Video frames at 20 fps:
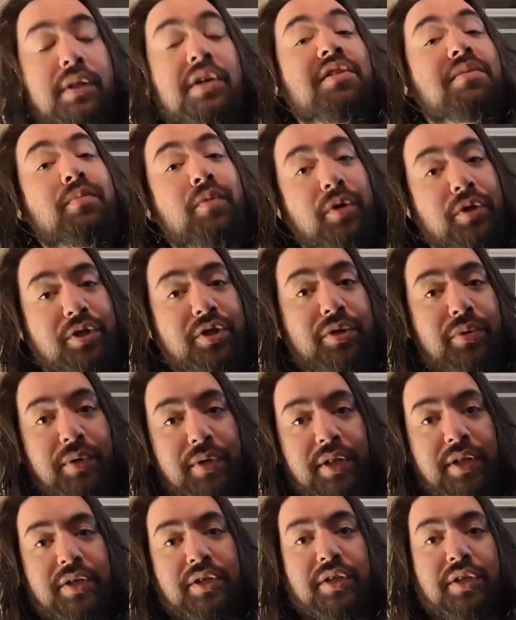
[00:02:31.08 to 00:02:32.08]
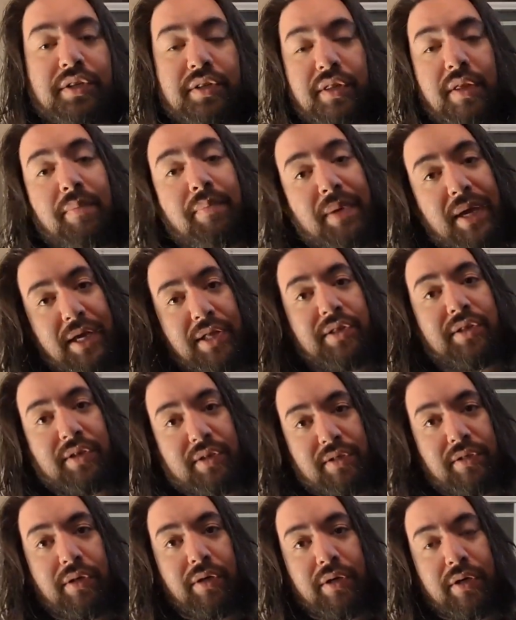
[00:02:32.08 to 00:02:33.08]
There's more to it than just the bass
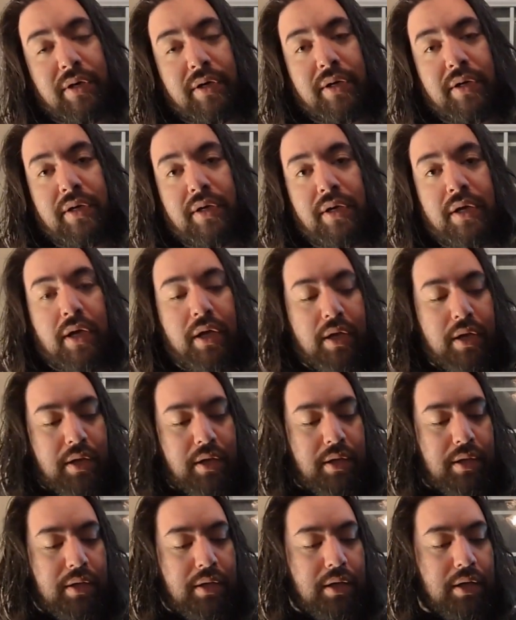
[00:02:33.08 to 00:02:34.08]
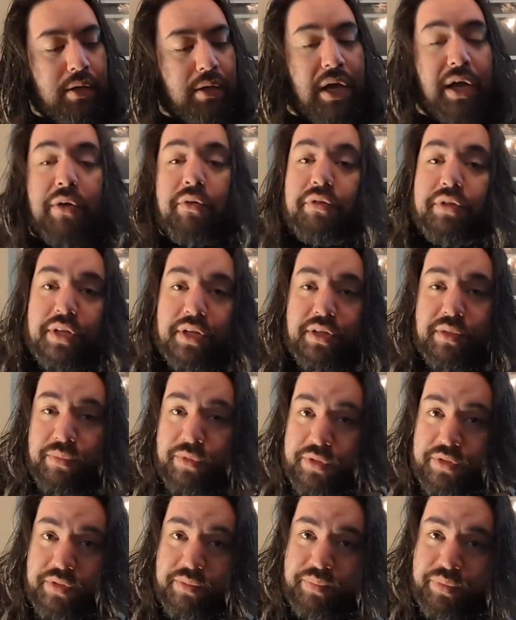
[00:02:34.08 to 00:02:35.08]
guitar. I would say the
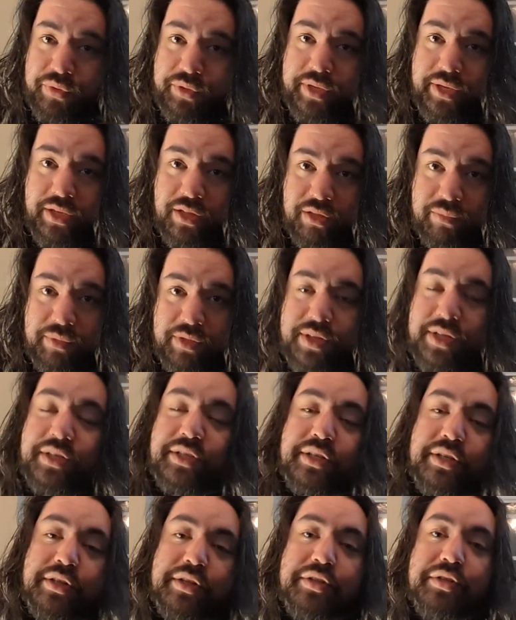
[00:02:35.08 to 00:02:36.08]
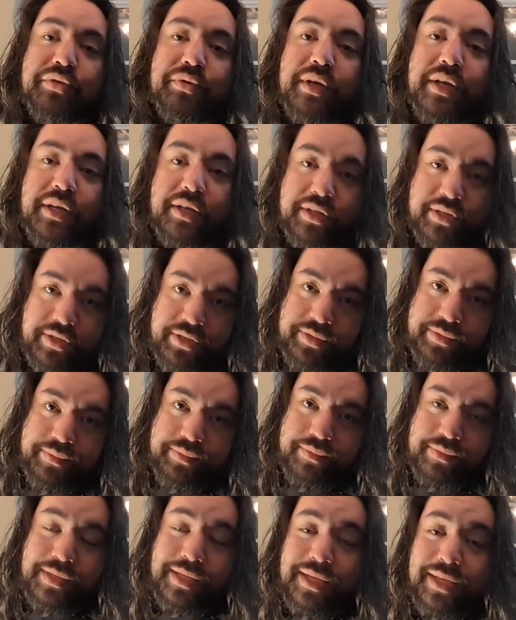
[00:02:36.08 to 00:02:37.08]
most important element is actually the strings,
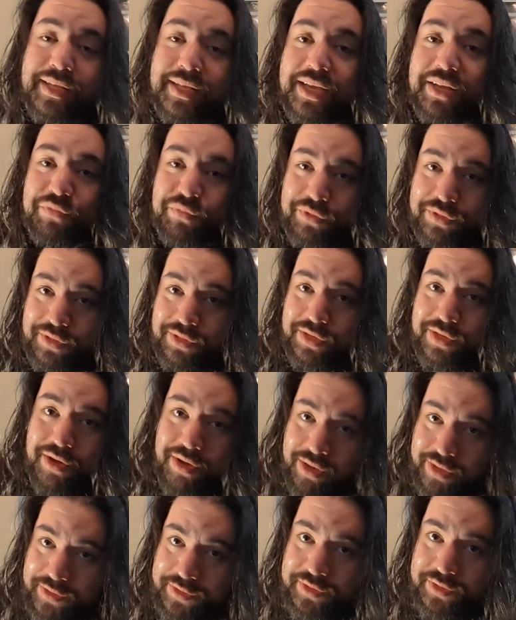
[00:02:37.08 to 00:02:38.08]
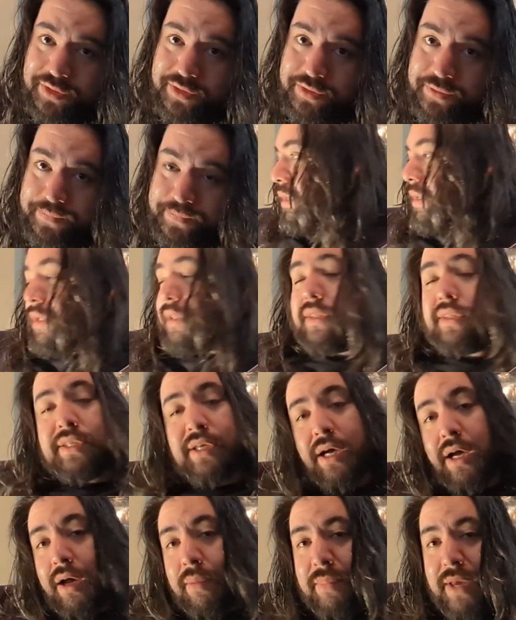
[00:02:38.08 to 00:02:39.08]
and that's what's going to cost you.
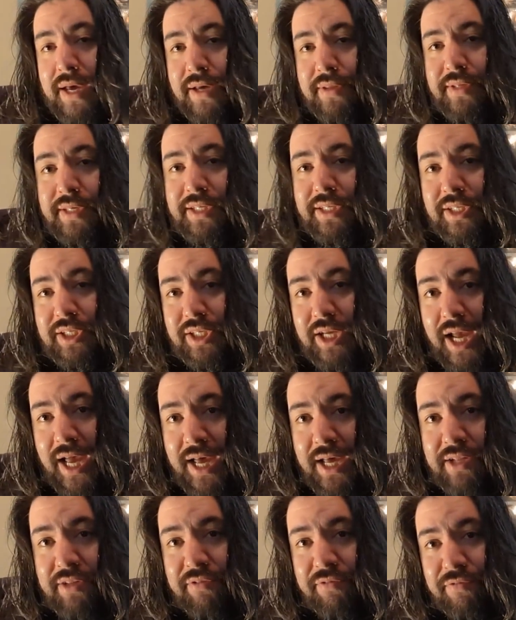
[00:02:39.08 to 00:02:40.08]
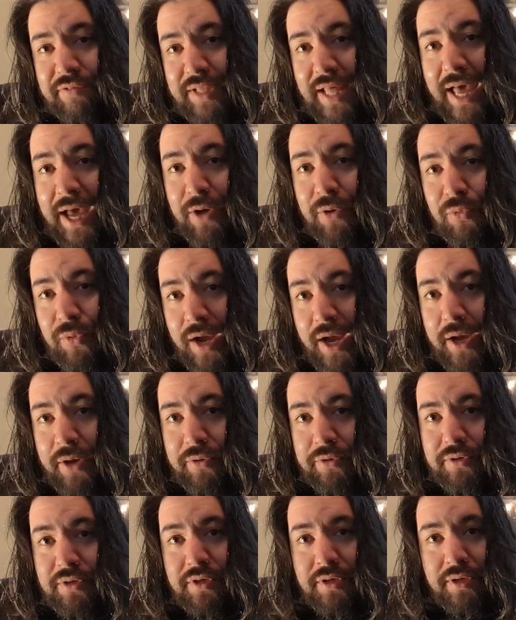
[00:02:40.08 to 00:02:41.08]
Tomastic jazz flat
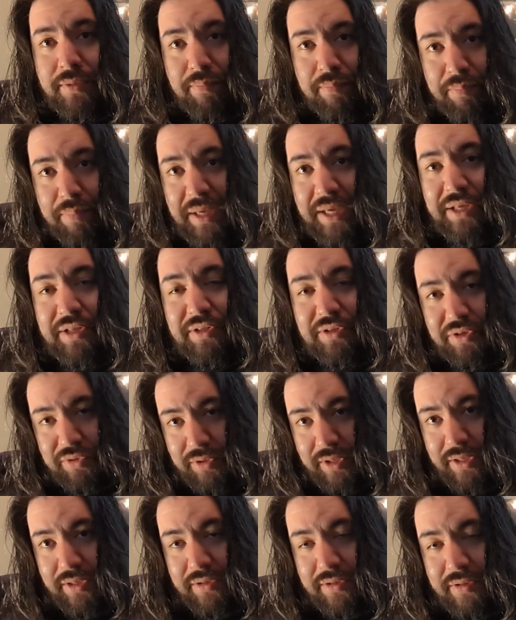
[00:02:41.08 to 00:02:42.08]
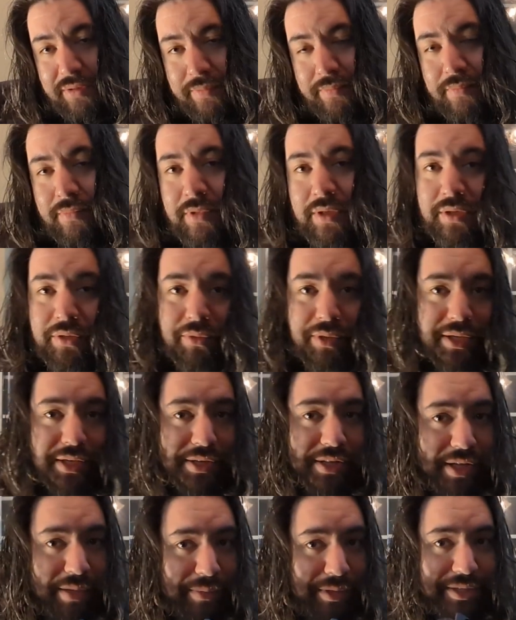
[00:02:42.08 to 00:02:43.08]
wound bass strings. You want to
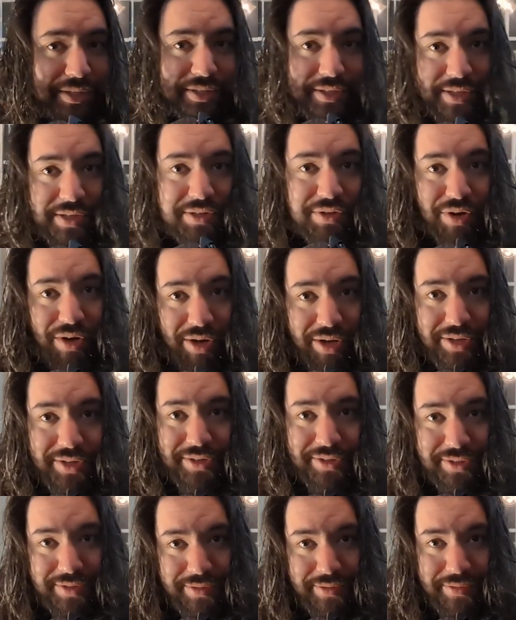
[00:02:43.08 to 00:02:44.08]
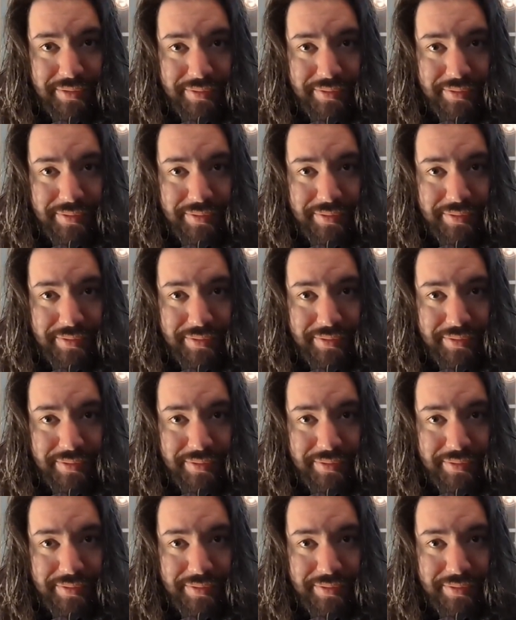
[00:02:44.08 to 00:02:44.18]
guess how much these cost?